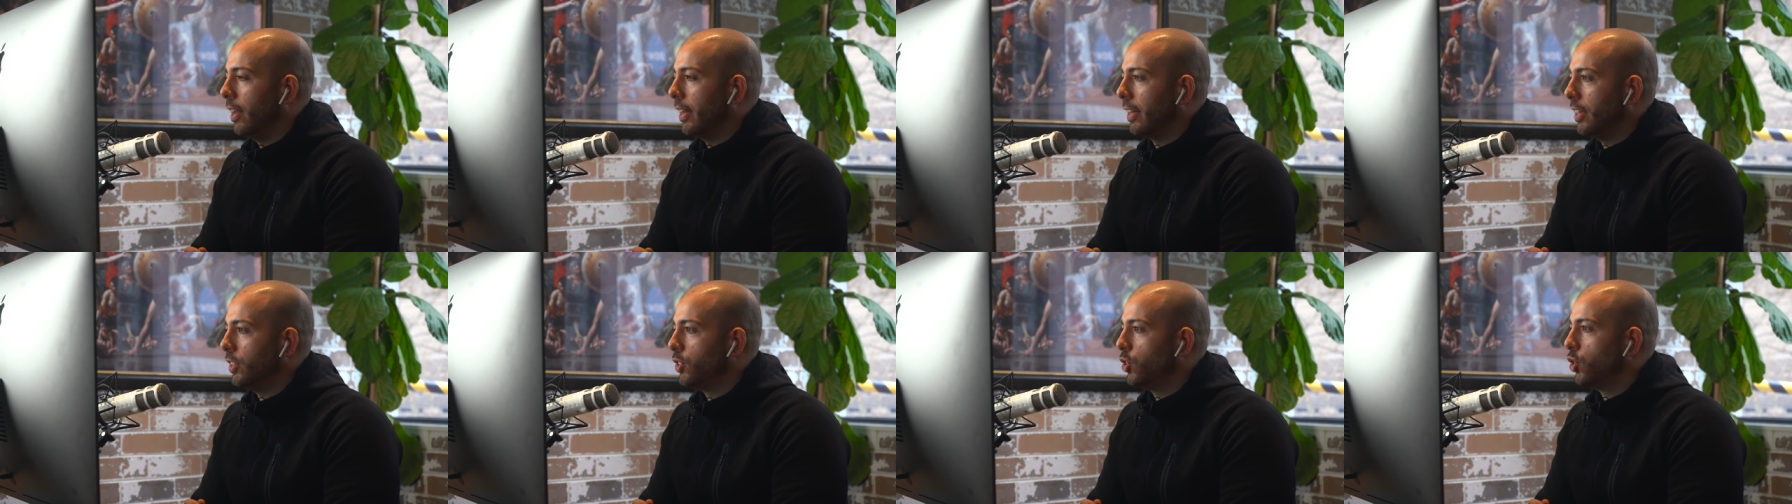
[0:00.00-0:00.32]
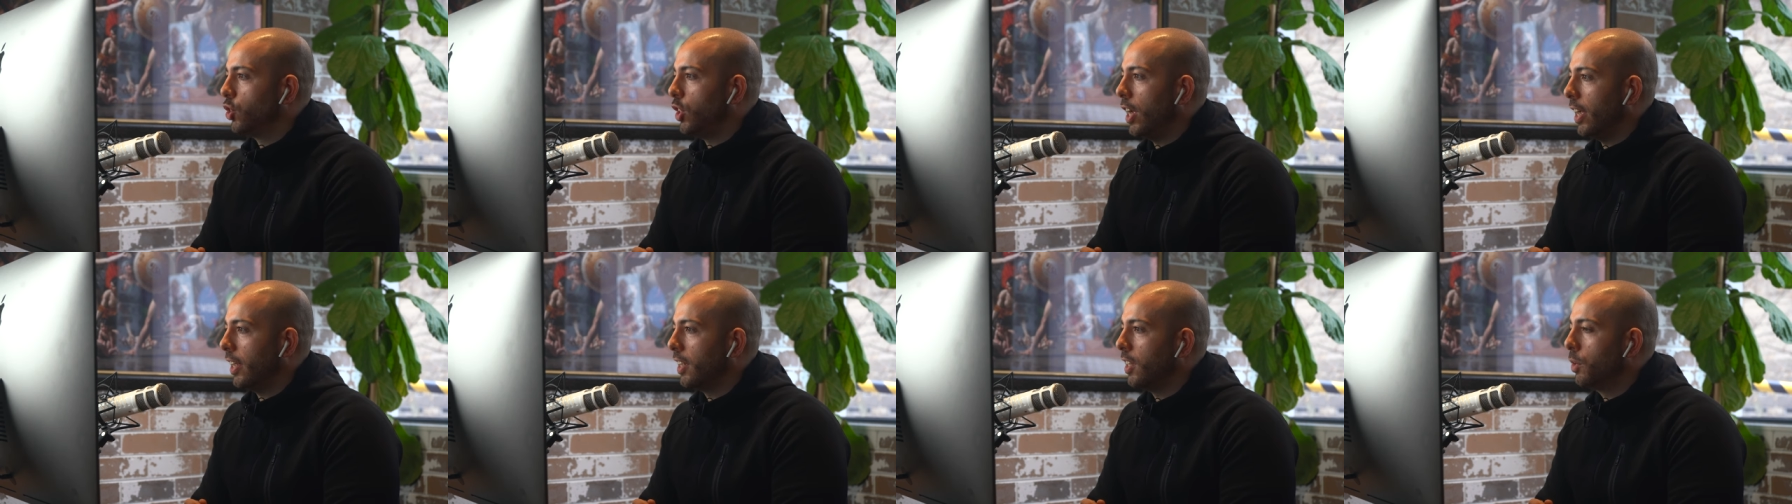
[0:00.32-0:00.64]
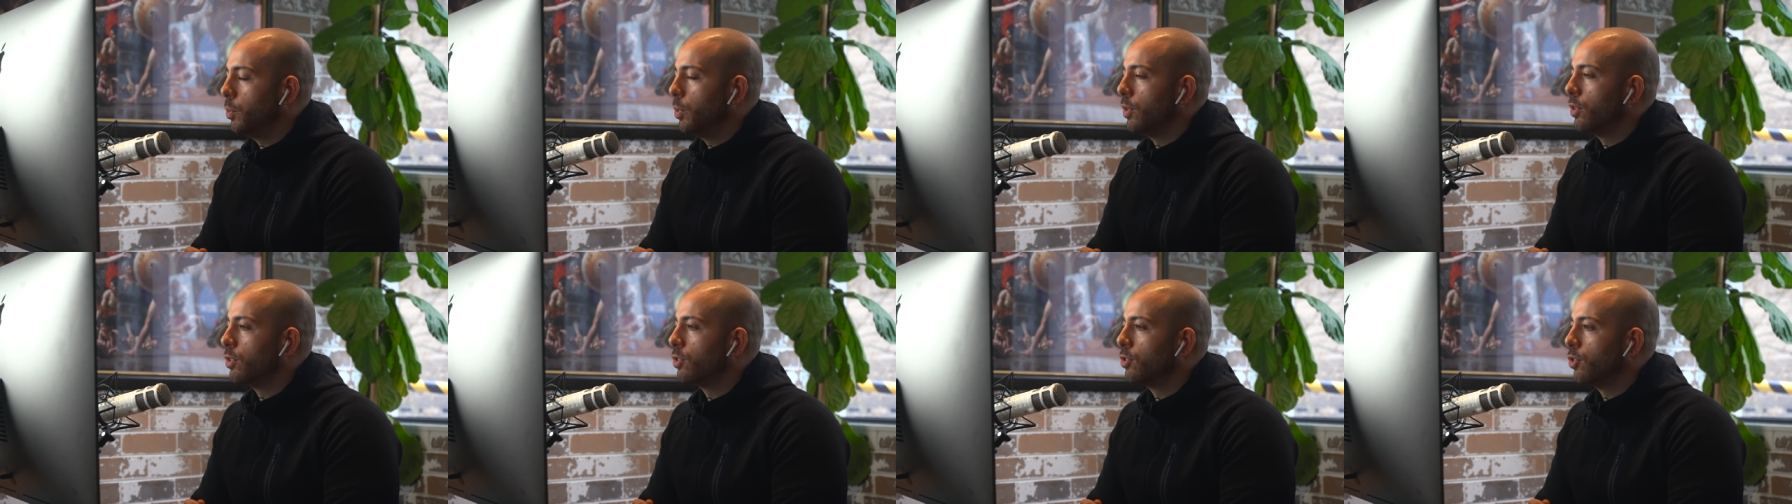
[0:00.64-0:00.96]
Like, it's checkered
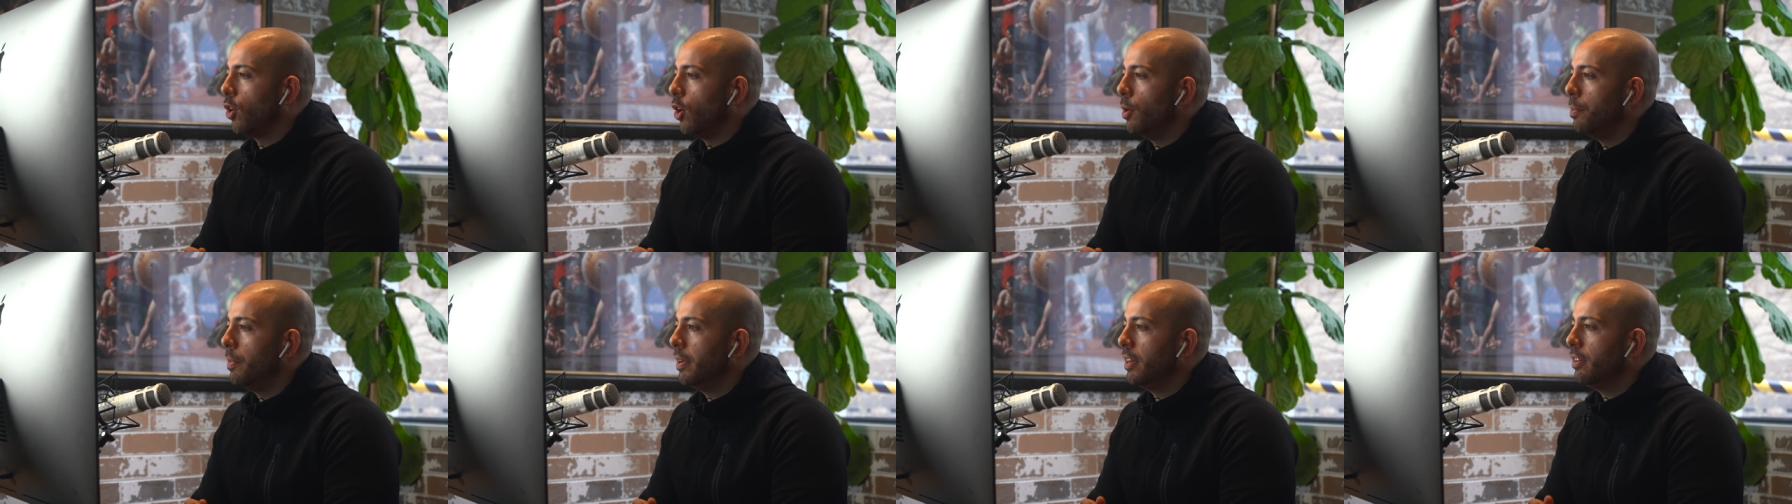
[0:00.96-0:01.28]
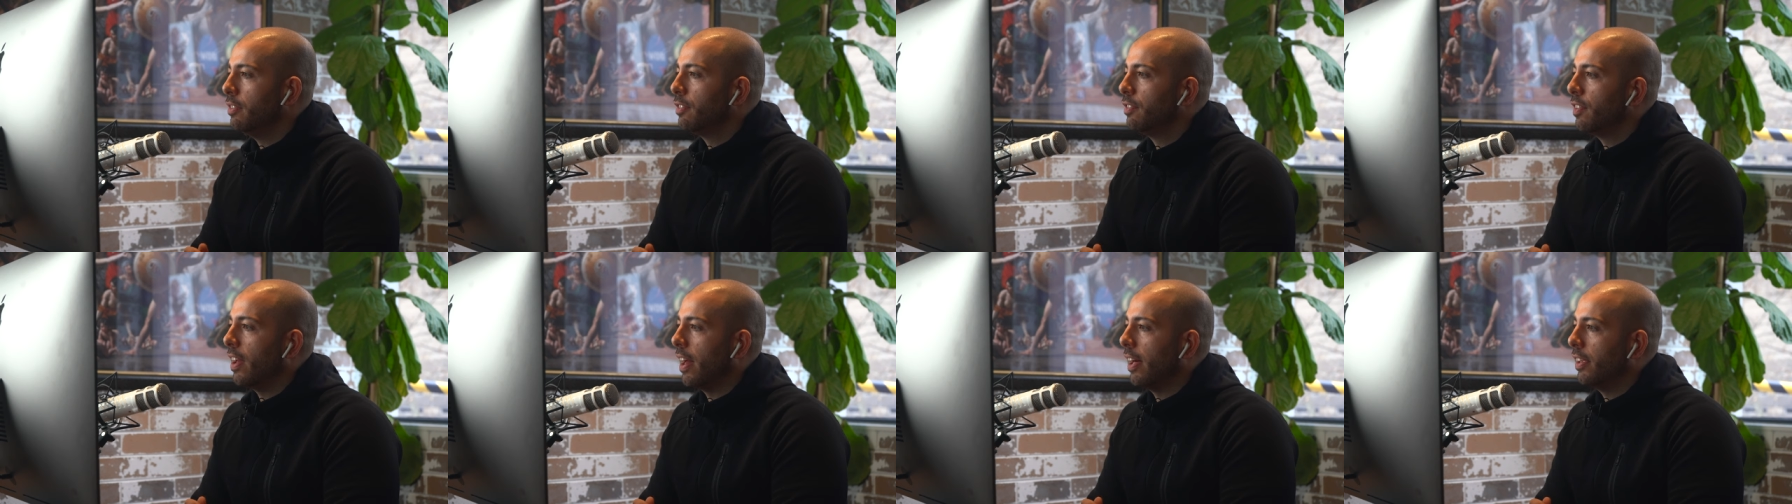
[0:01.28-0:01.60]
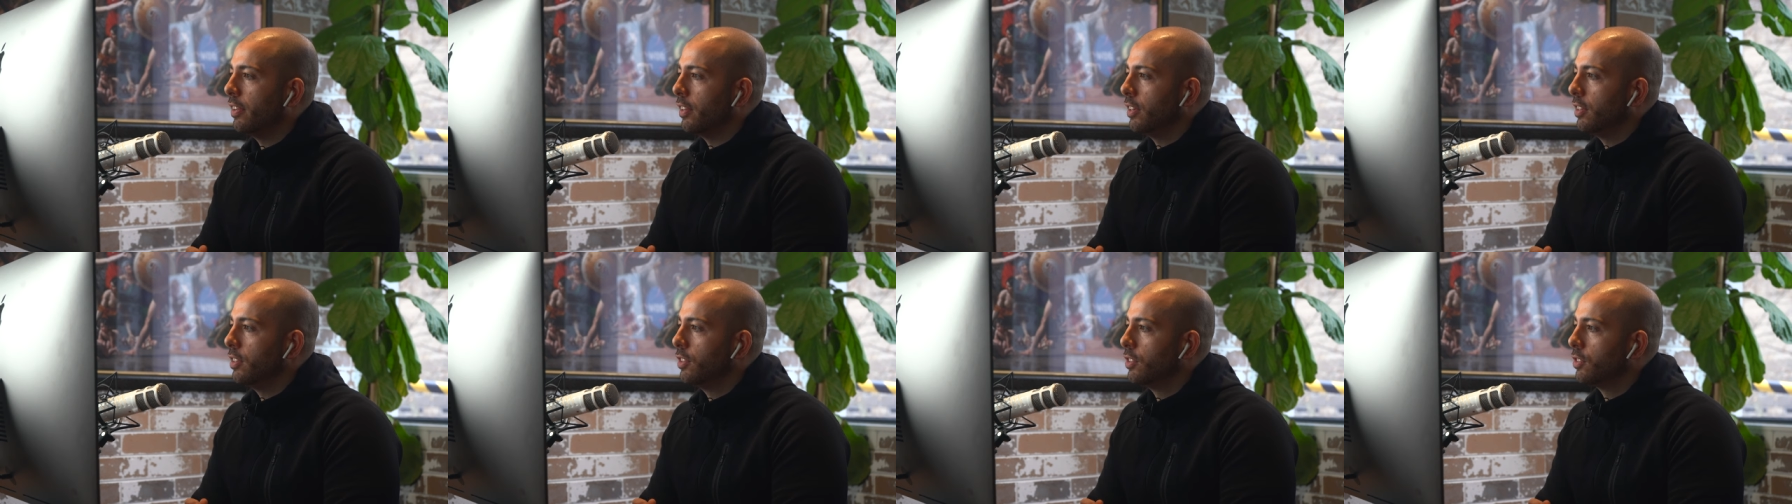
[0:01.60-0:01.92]
with so many
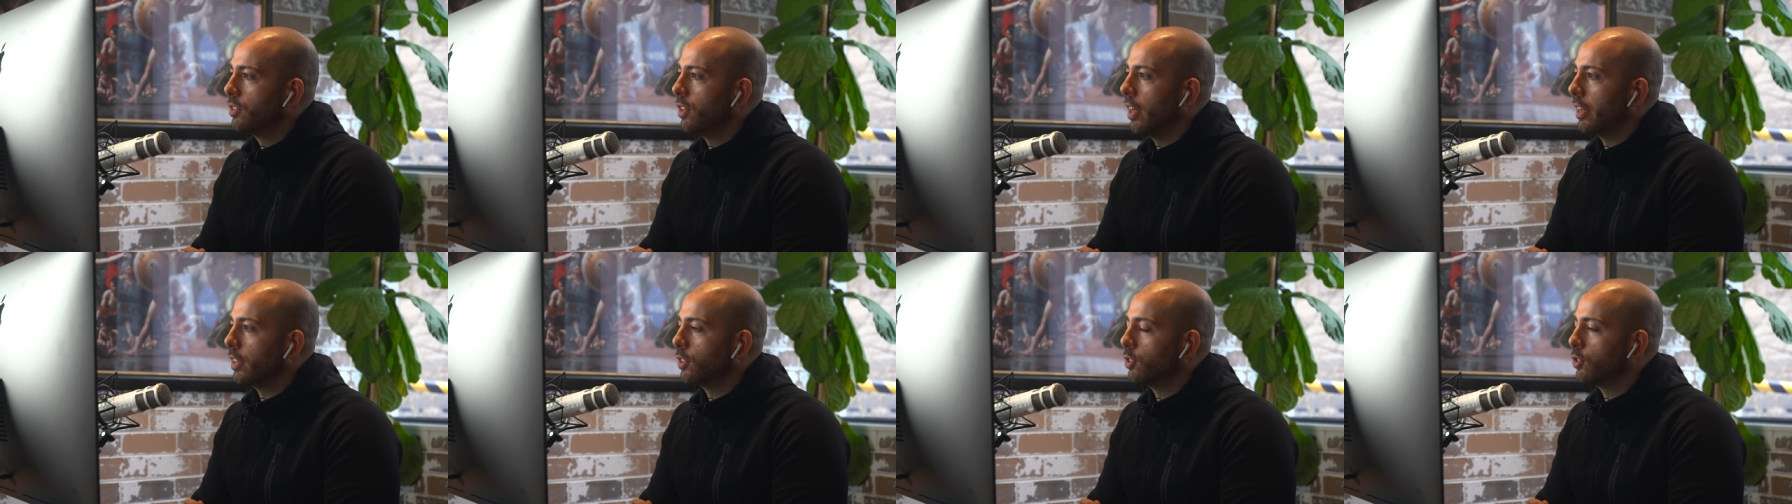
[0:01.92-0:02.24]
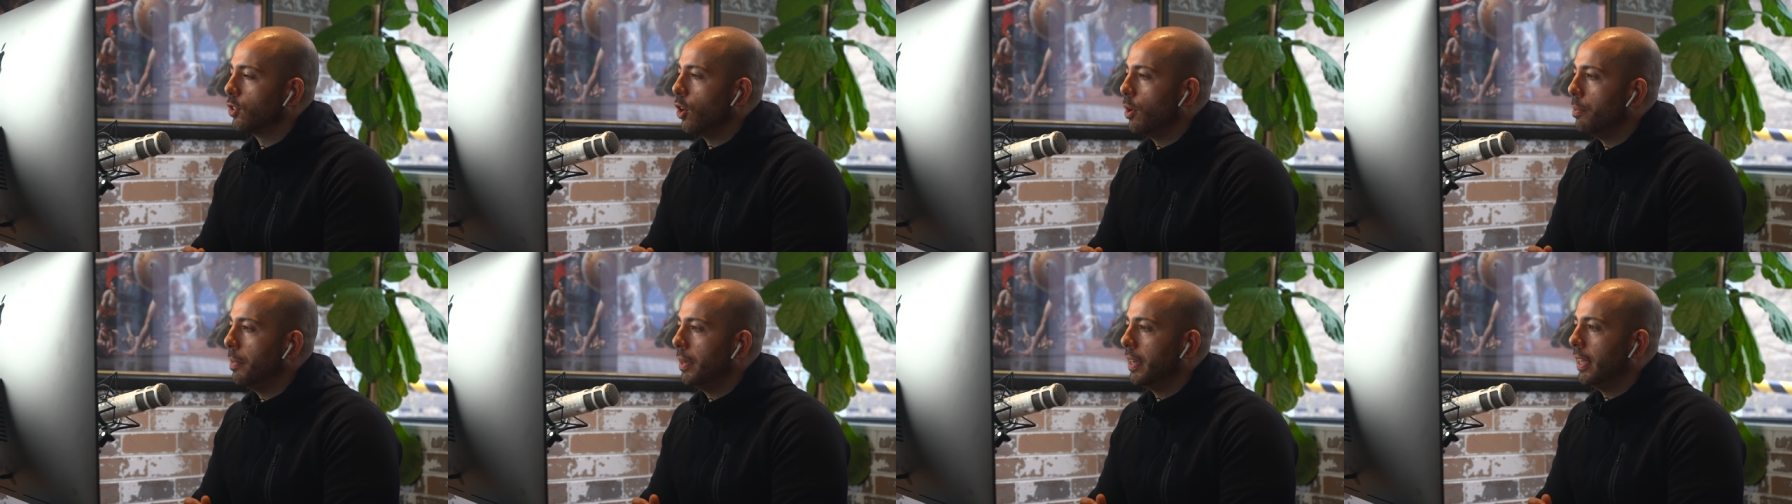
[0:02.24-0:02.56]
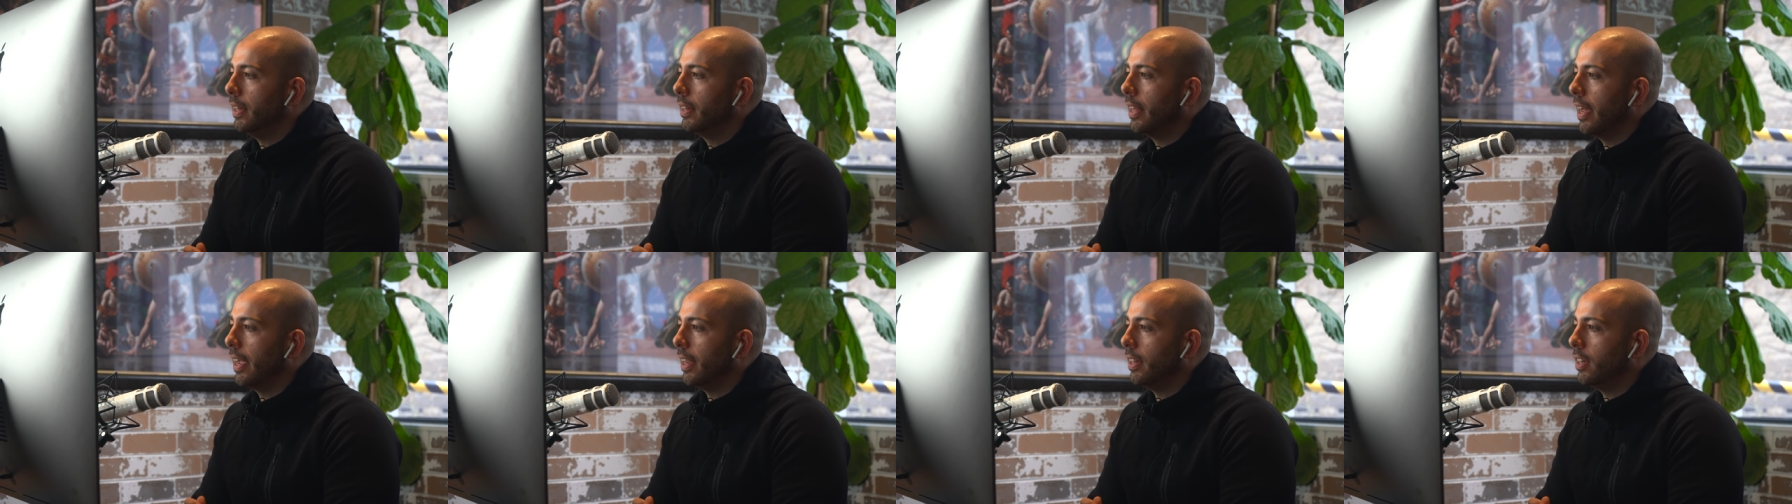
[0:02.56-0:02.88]
failures, like so many
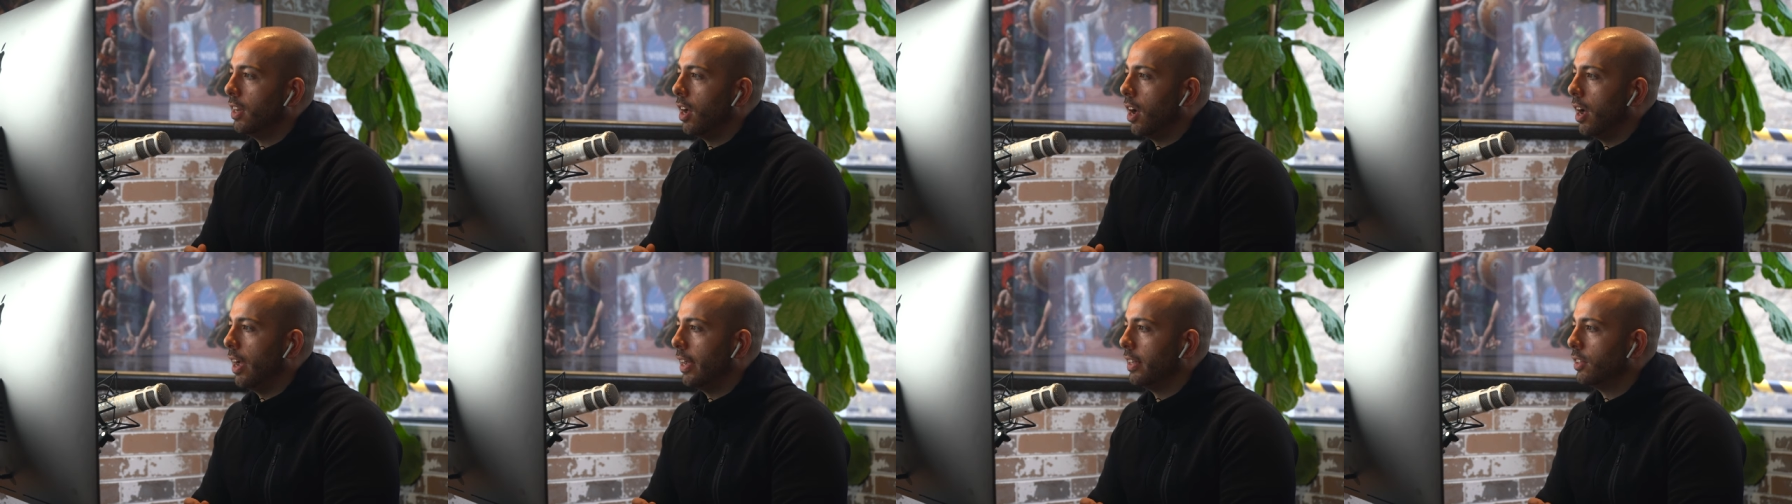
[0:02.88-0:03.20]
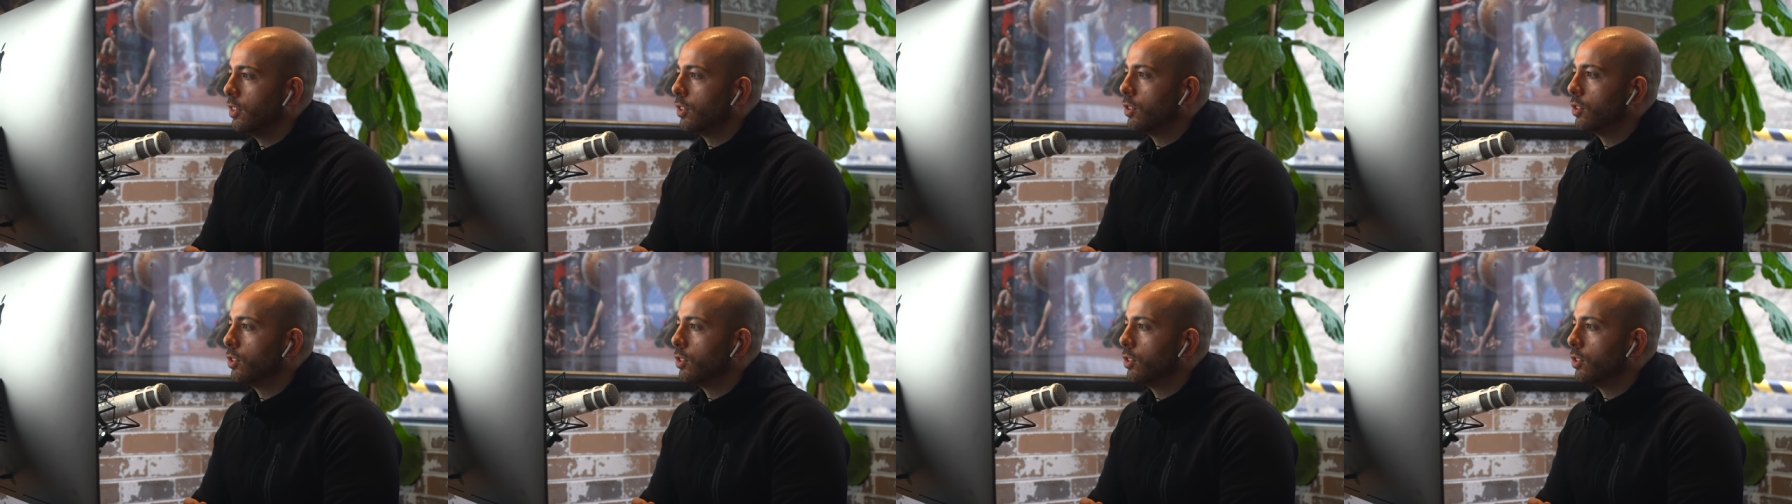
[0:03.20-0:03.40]
late nights,